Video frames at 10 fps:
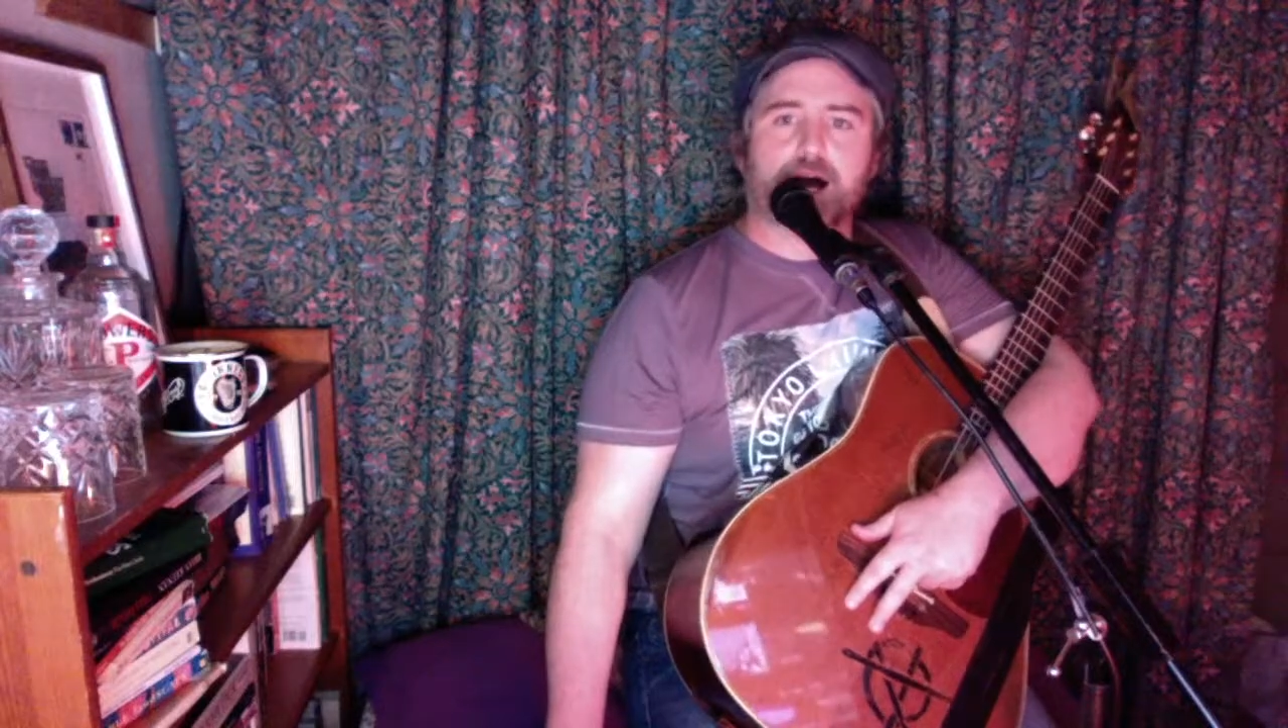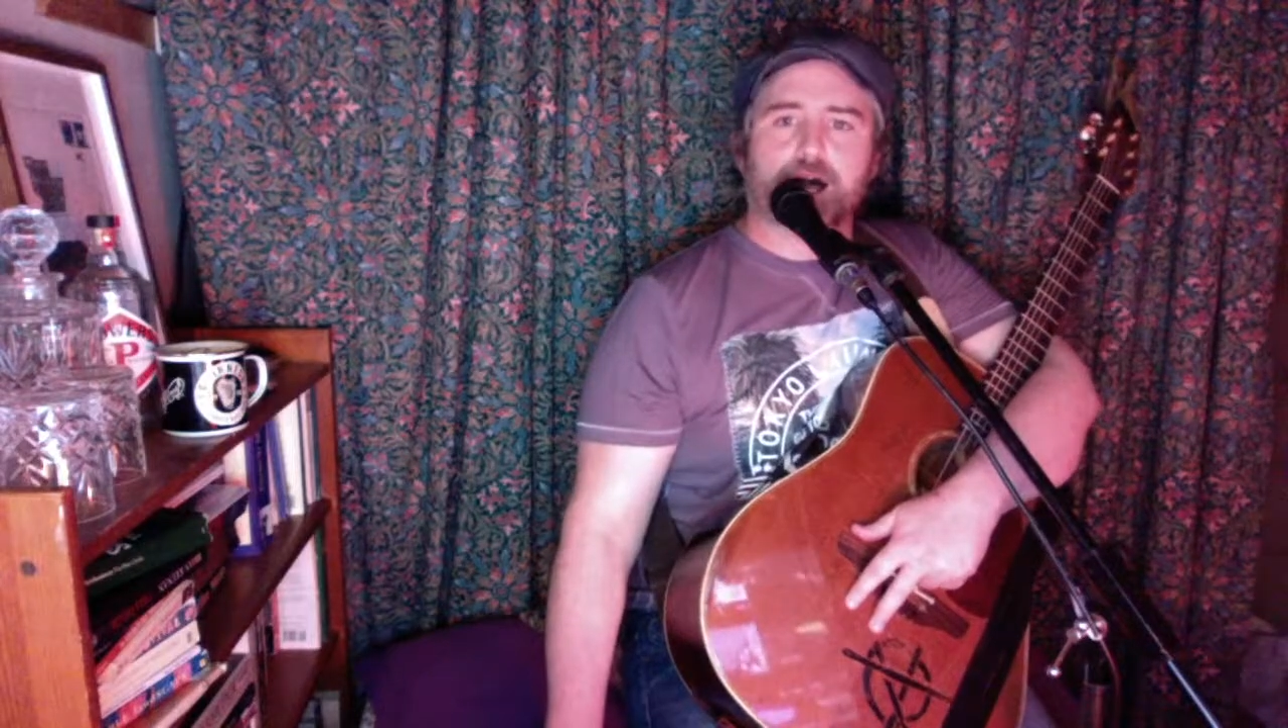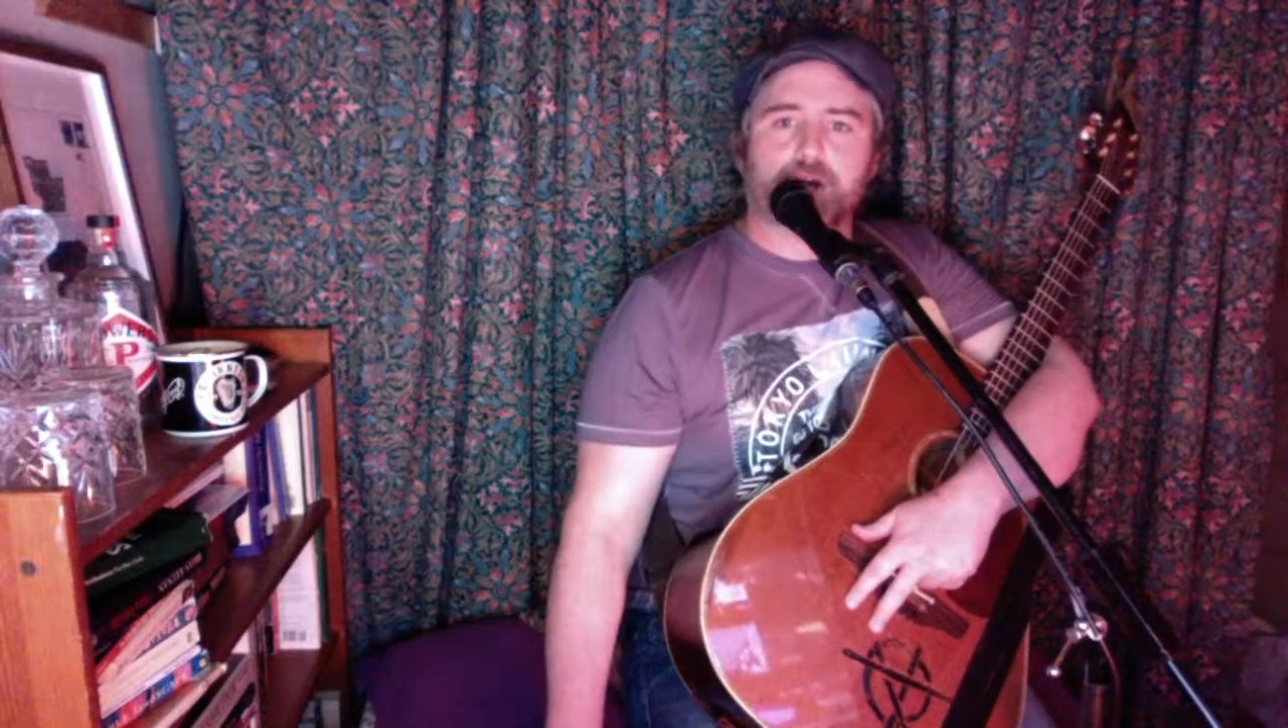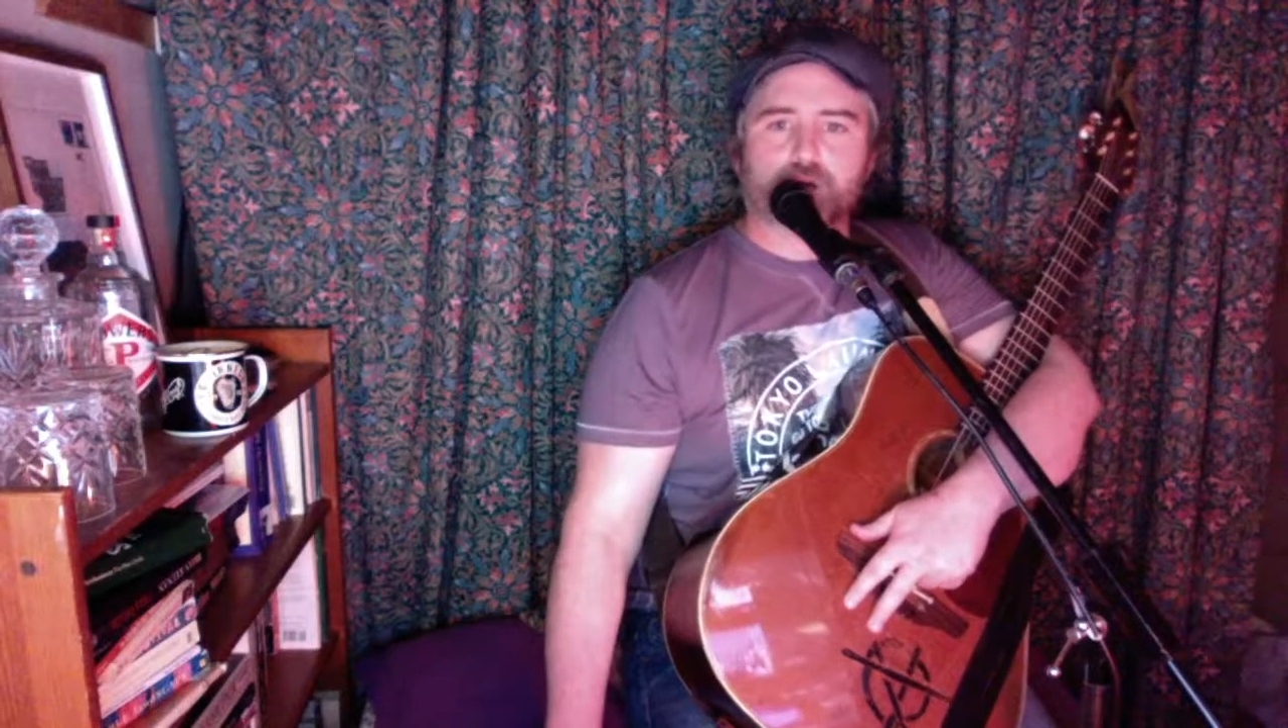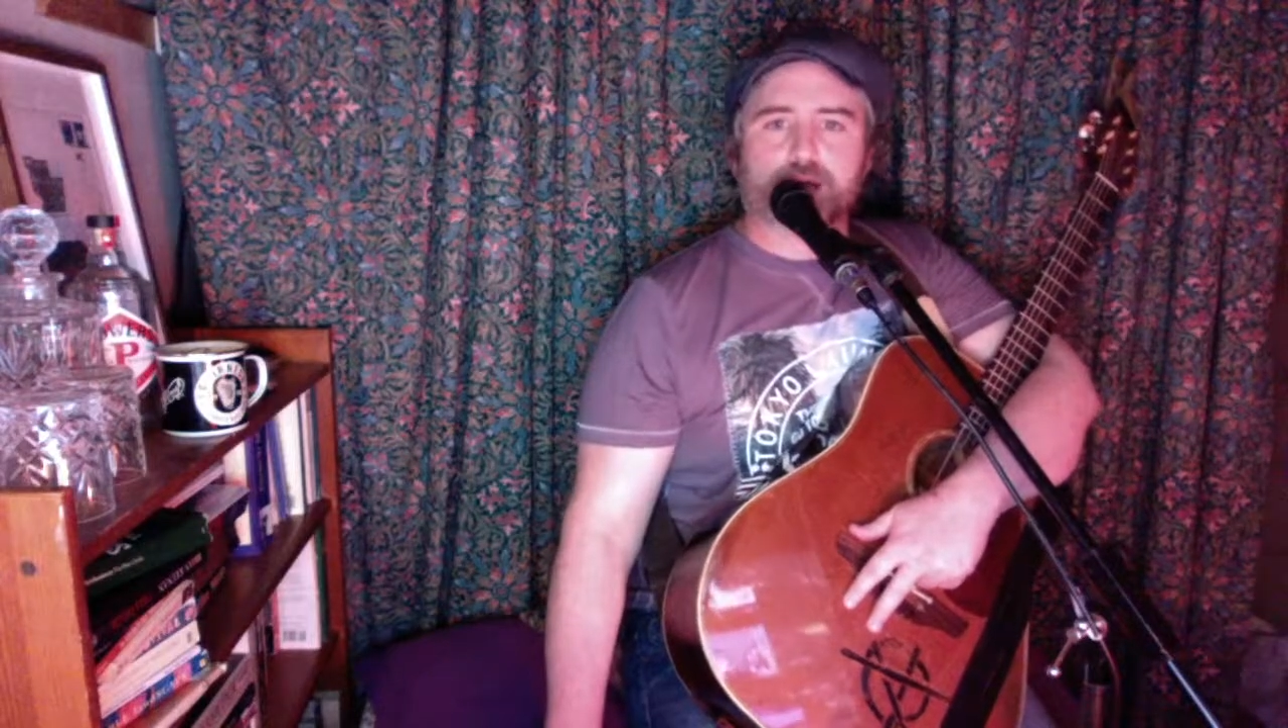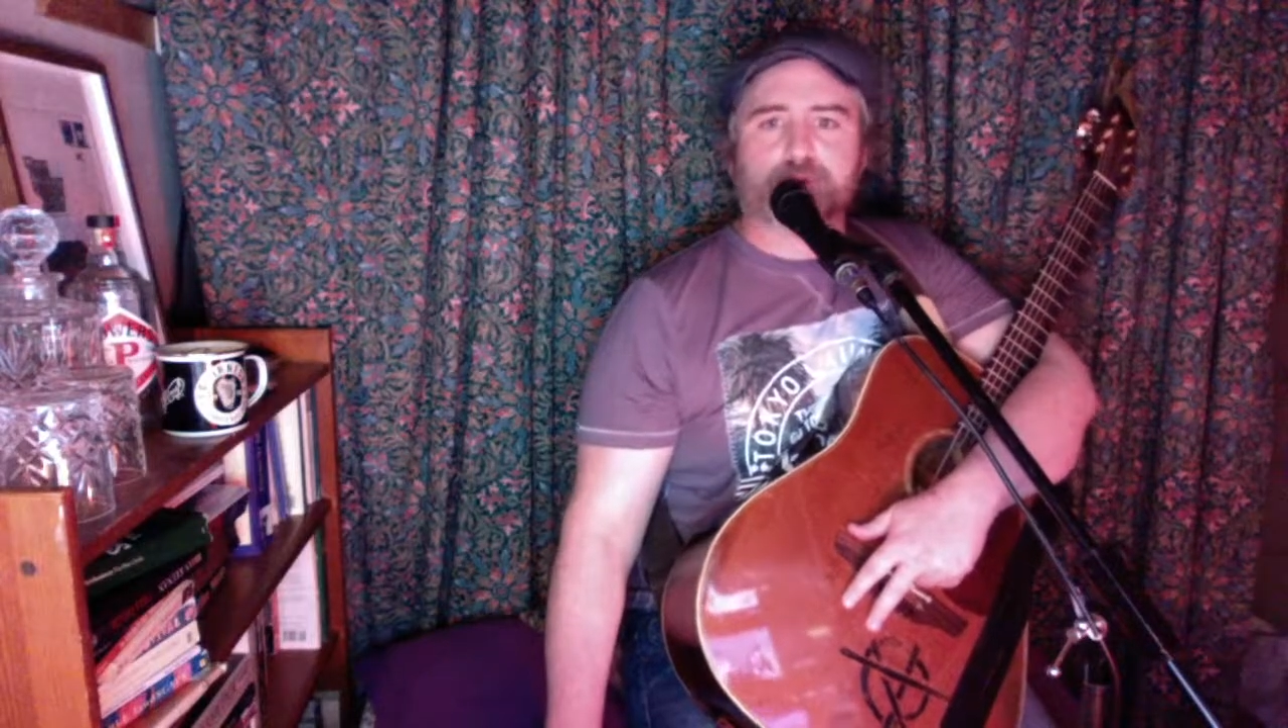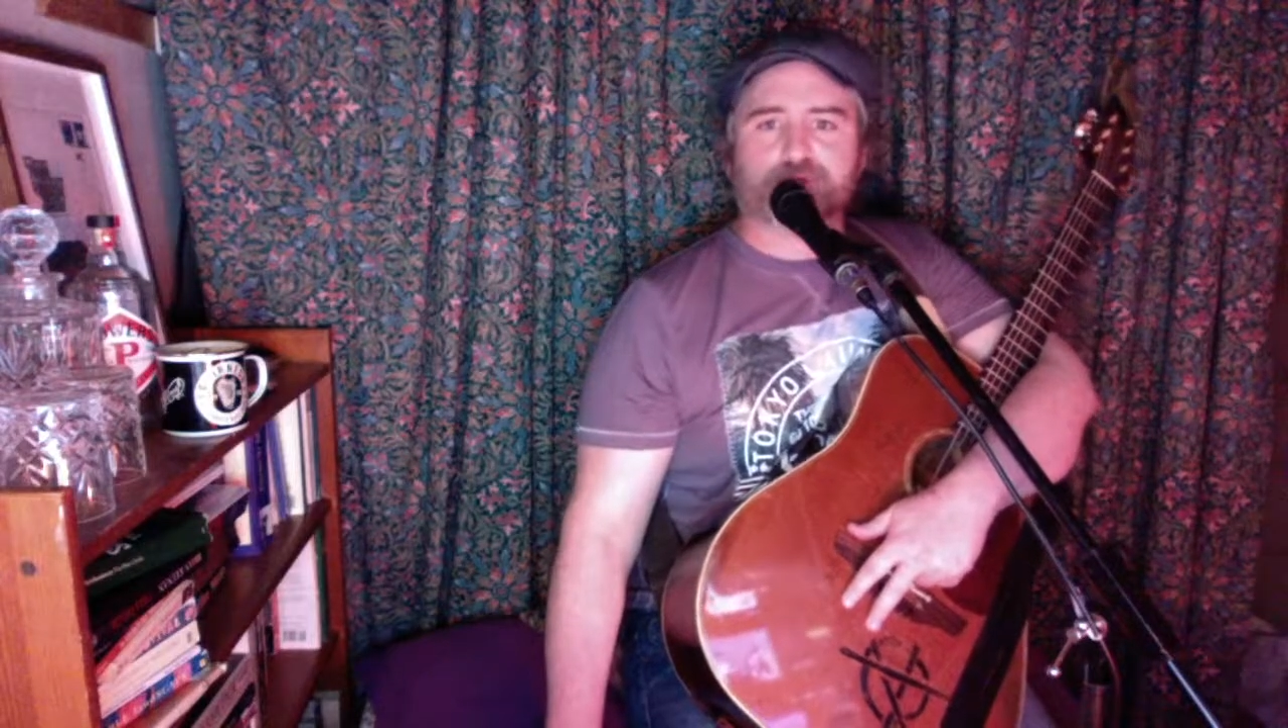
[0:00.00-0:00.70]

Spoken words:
who came